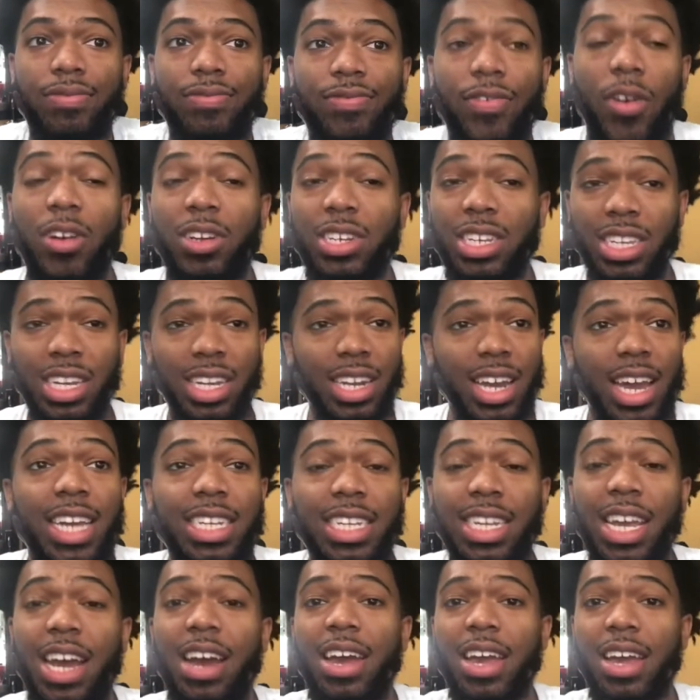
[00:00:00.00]
First in, last
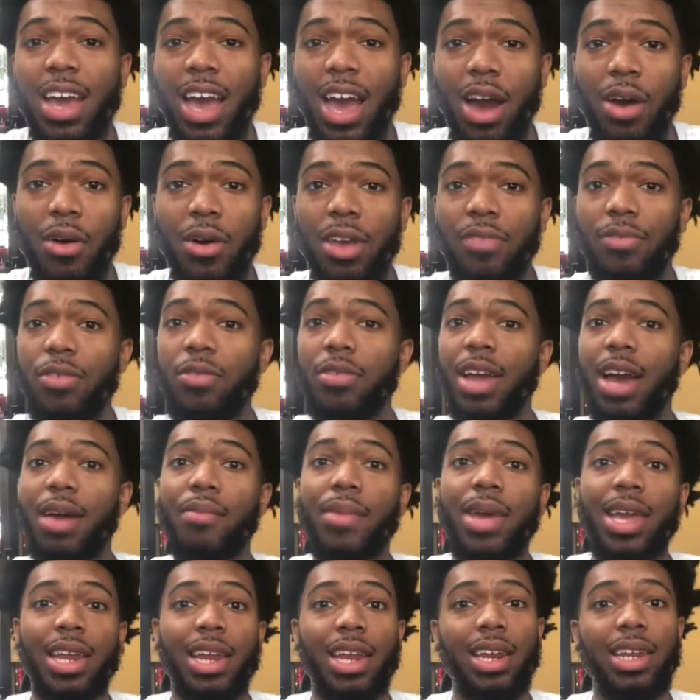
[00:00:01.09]
not out, if you're not
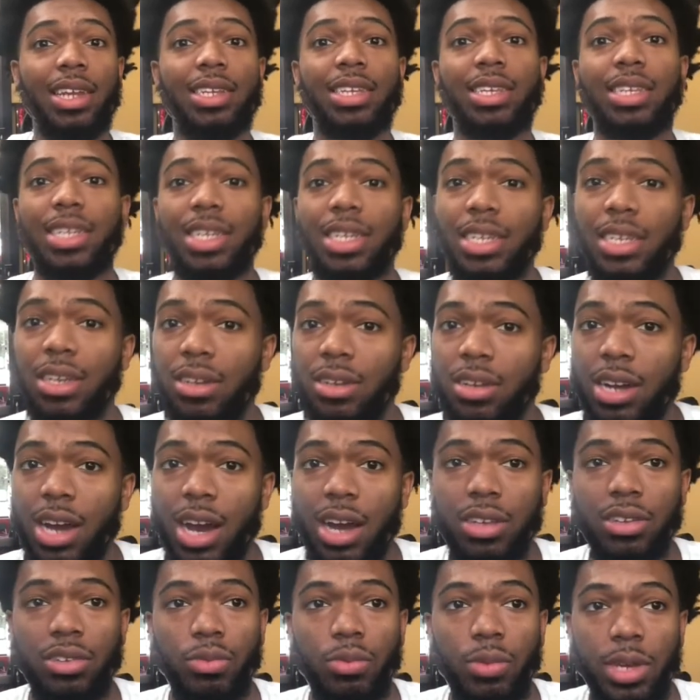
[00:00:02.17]
making at least
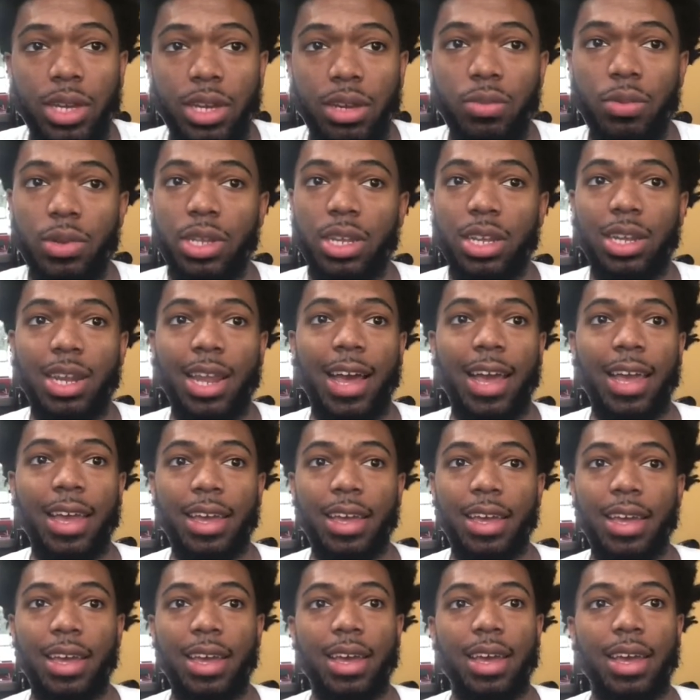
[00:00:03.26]
$600 a week within like
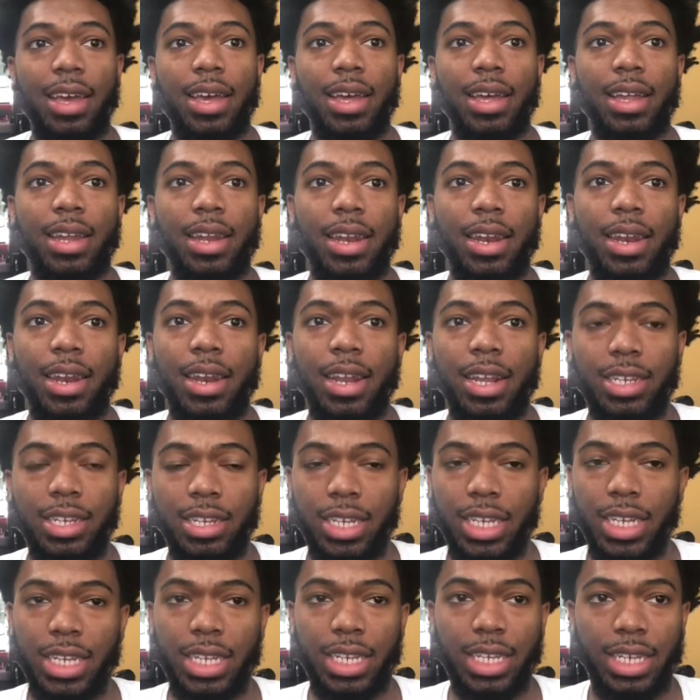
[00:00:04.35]

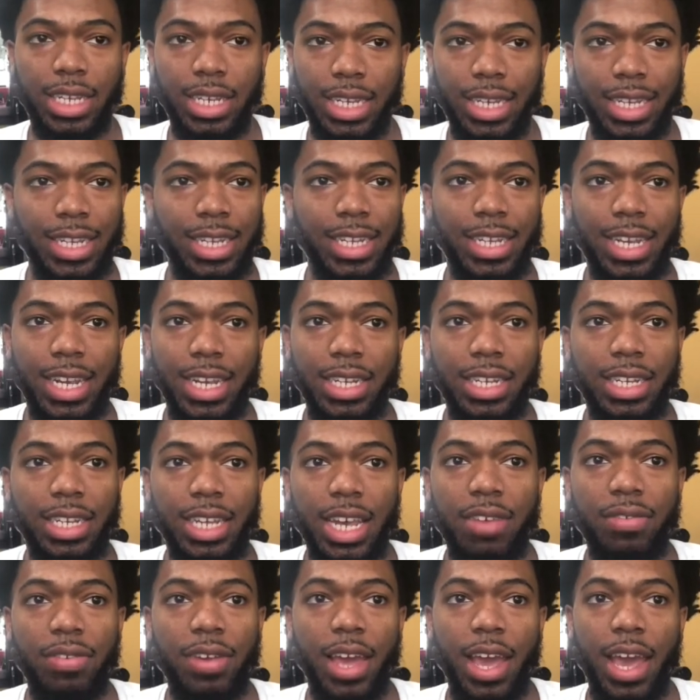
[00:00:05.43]
6,
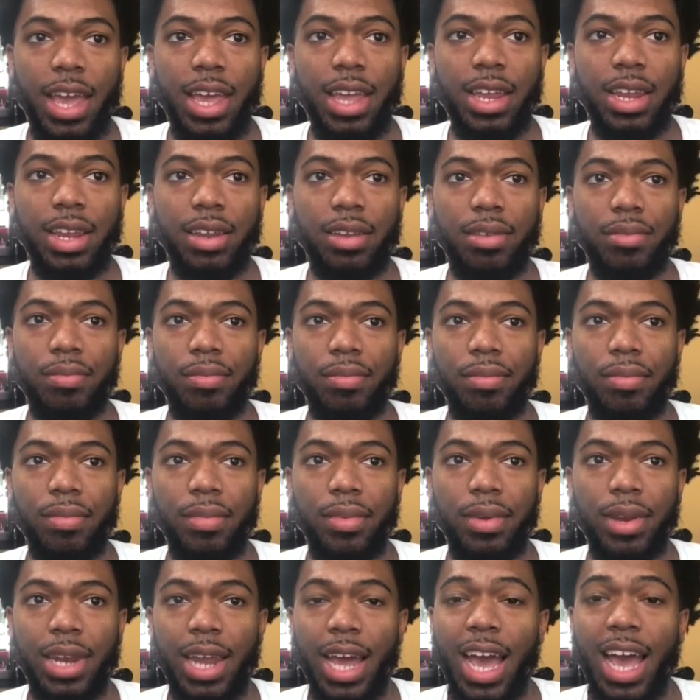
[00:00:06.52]
7, 8,
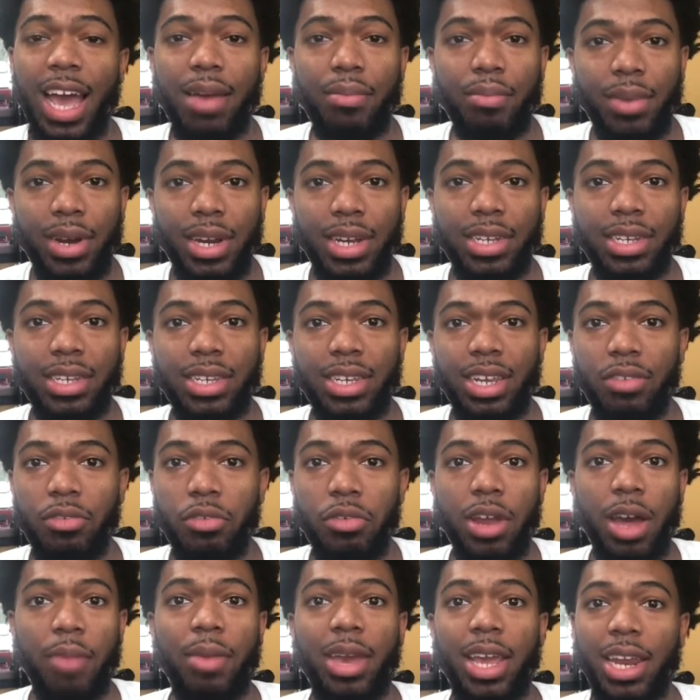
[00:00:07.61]
9 months, if you're
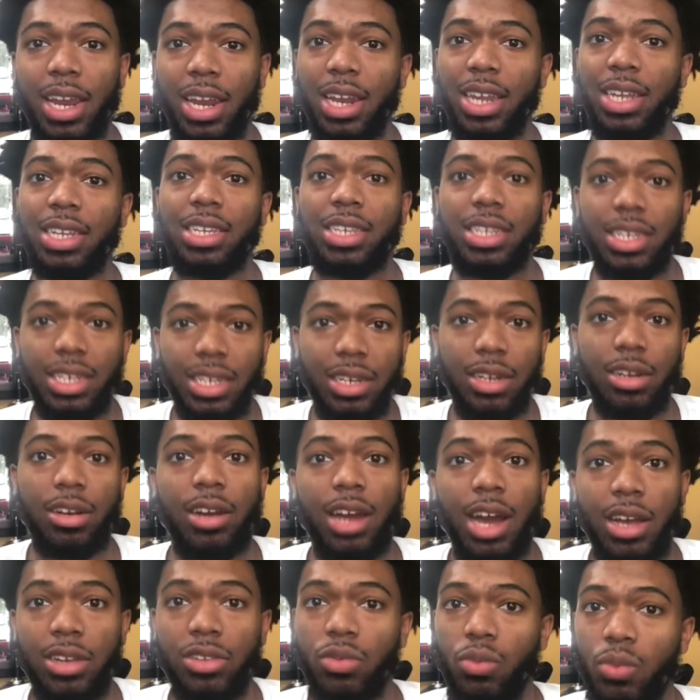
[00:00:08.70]
not making at least
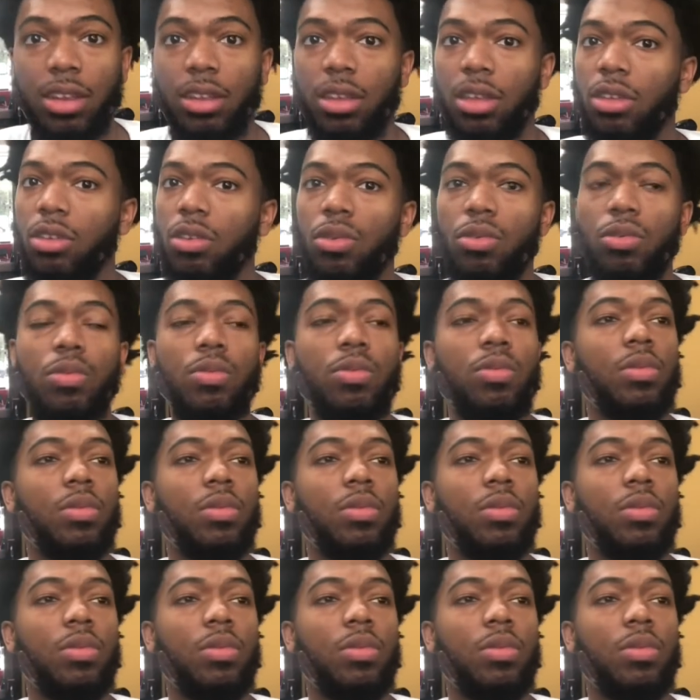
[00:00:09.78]
$600 a week, you're